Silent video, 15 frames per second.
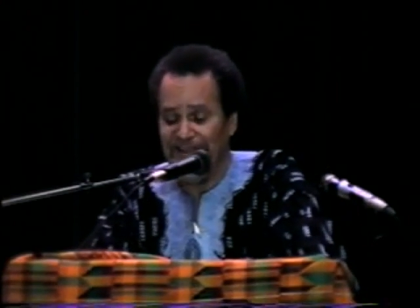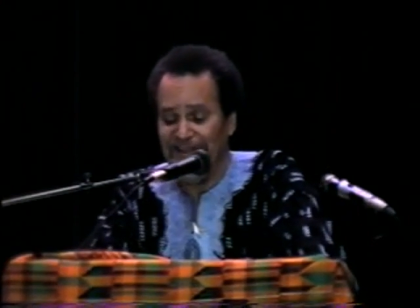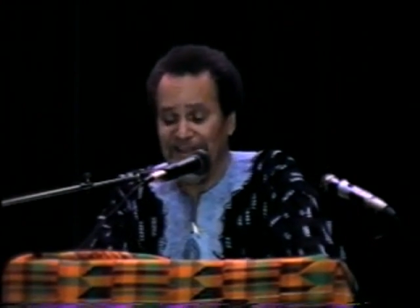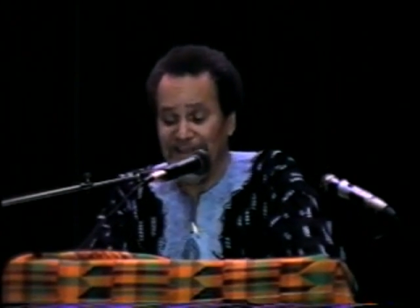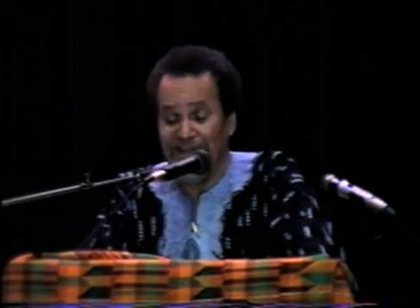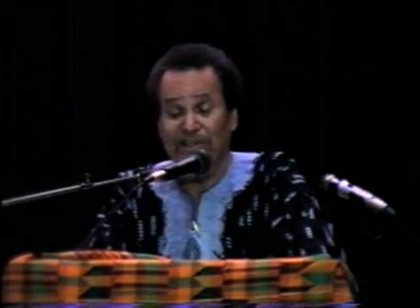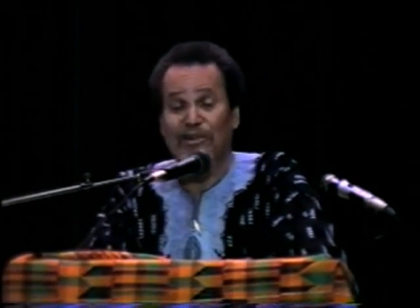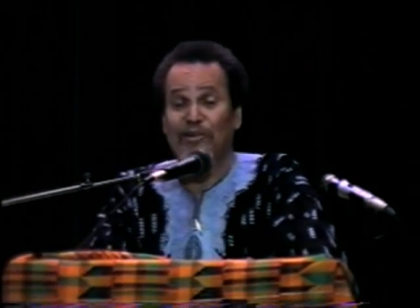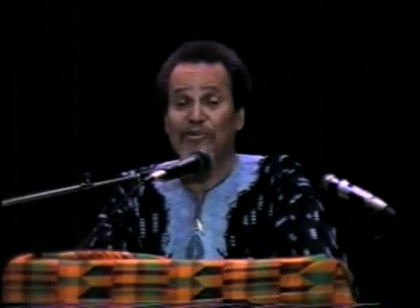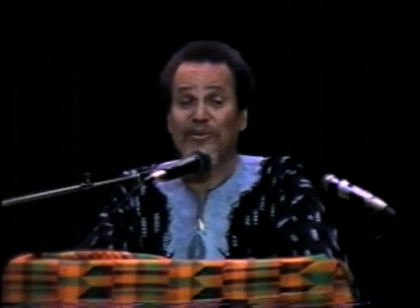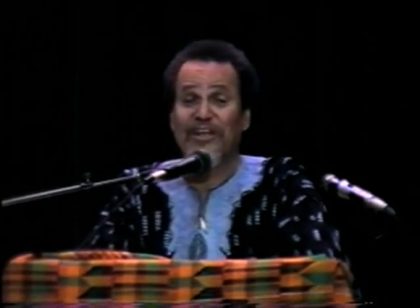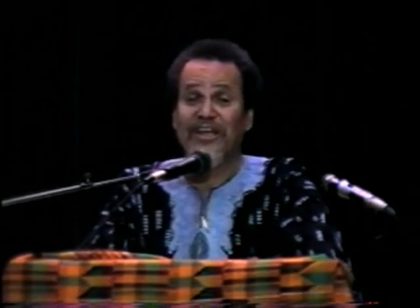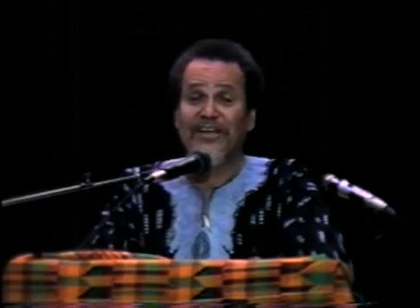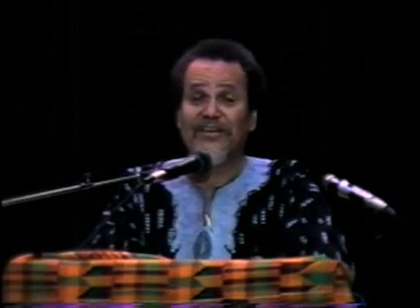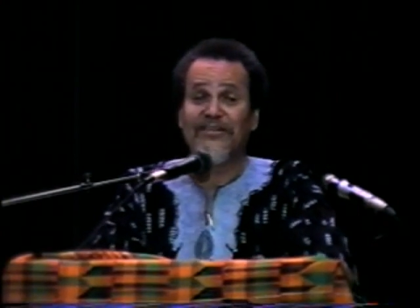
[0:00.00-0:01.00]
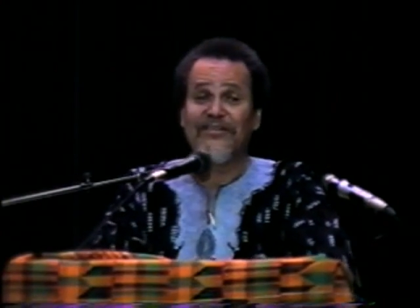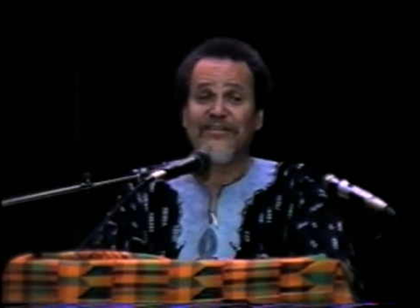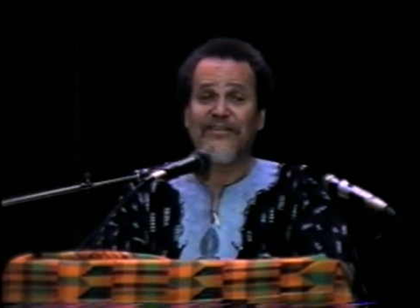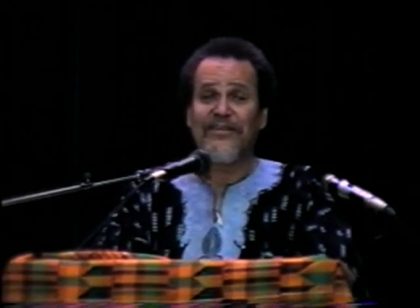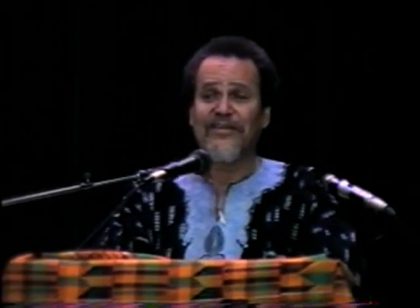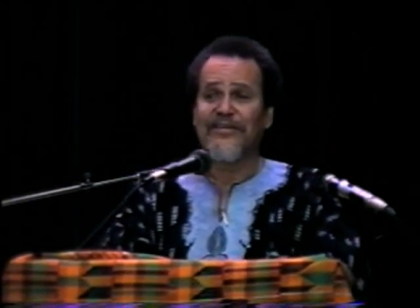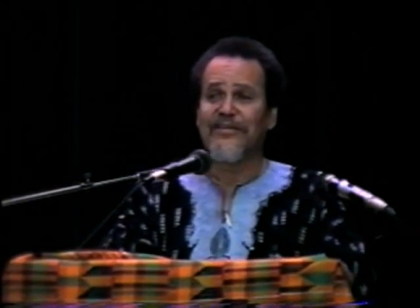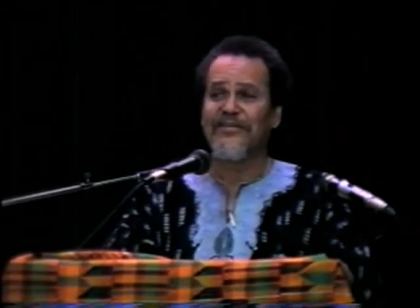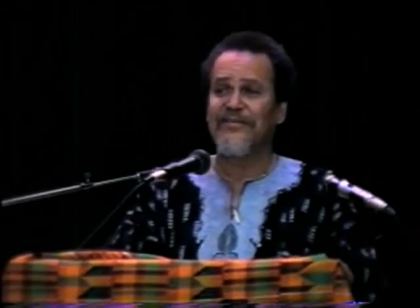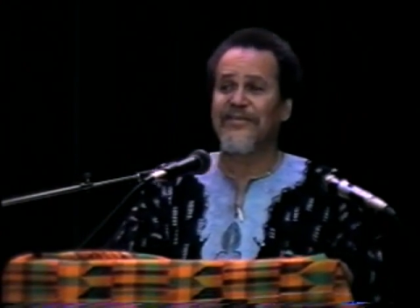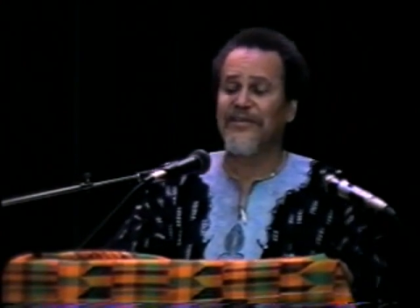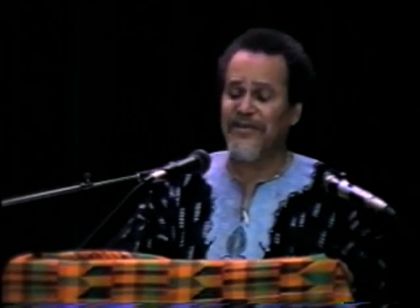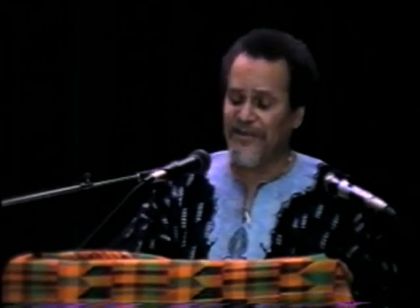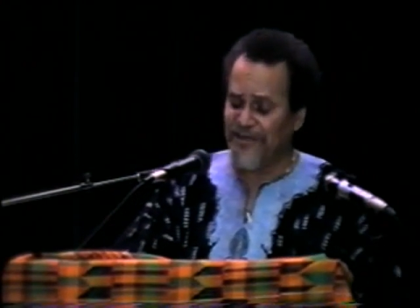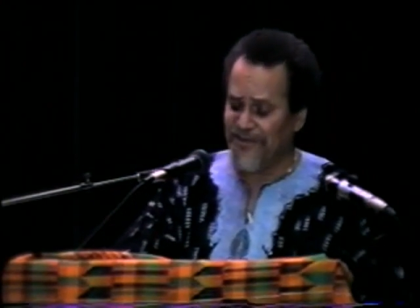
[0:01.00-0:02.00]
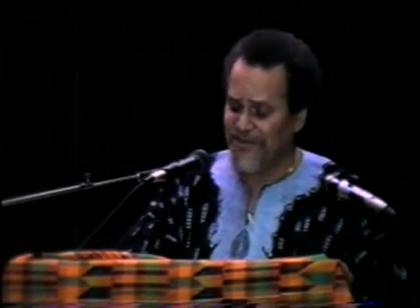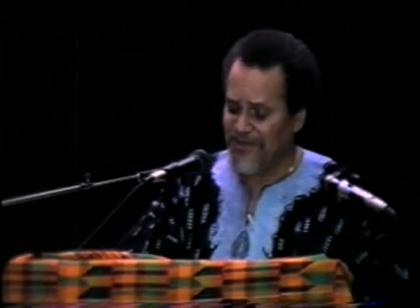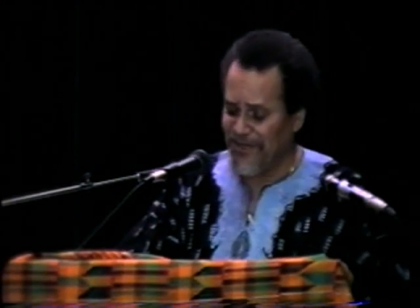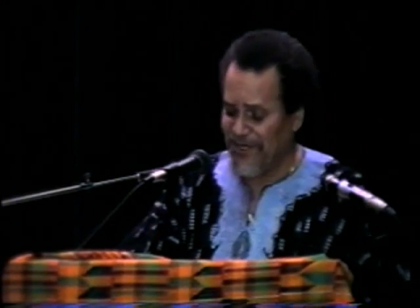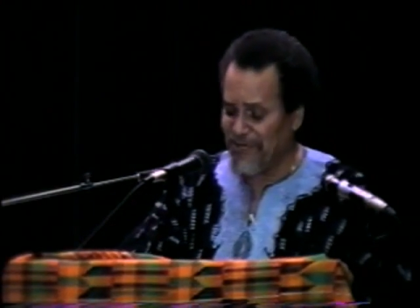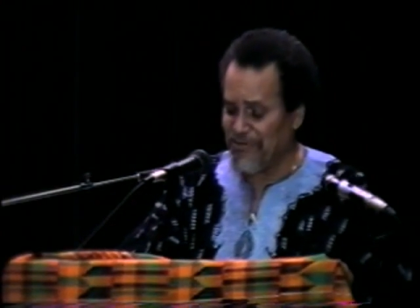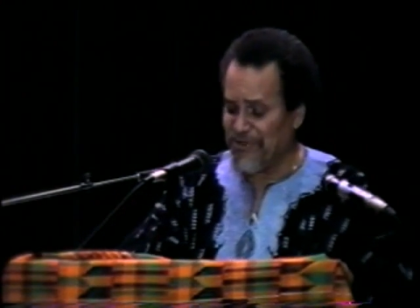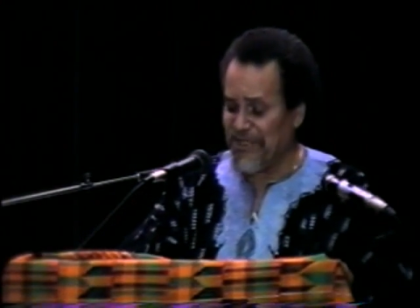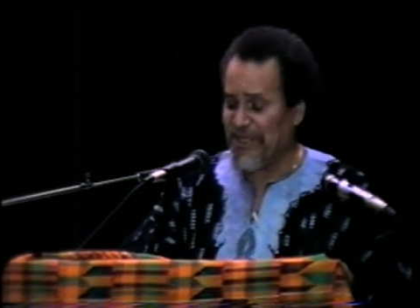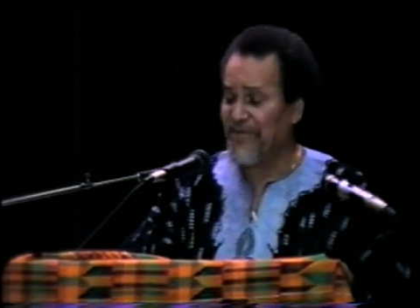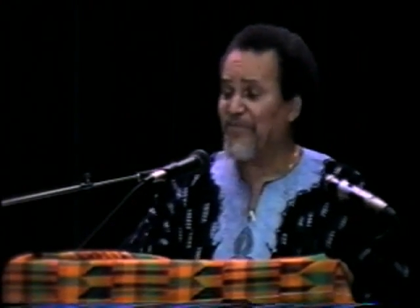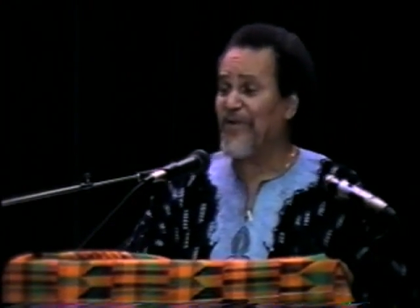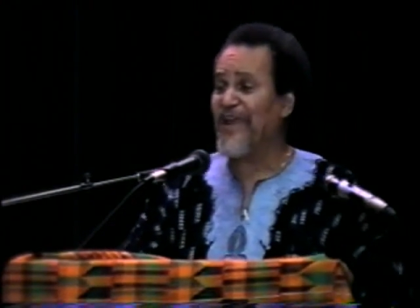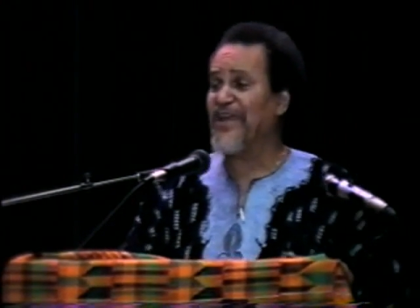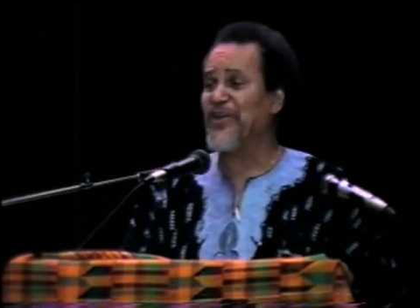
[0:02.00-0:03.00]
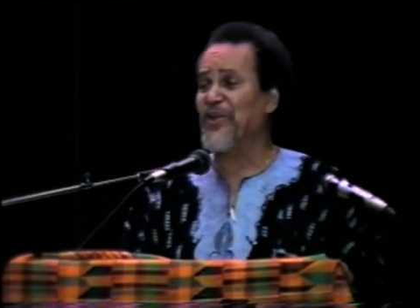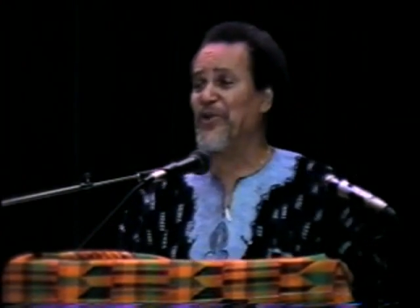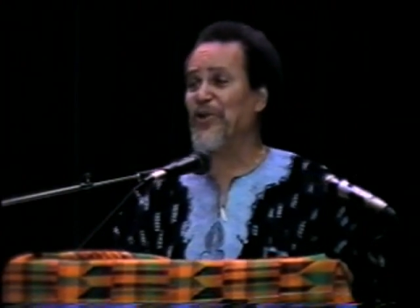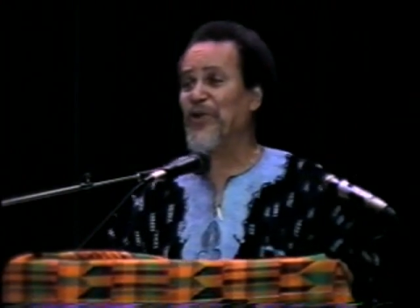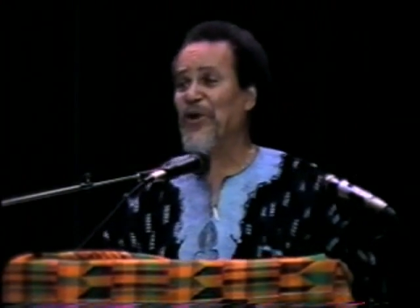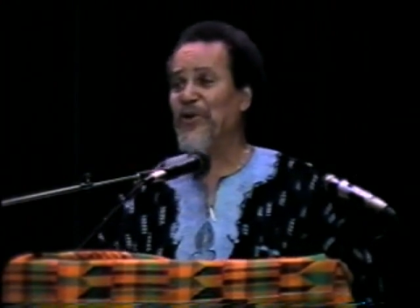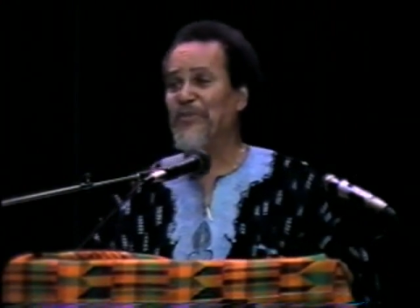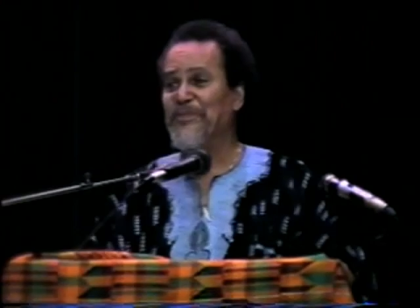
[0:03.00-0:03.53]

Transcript: including the interesting Frank Yerko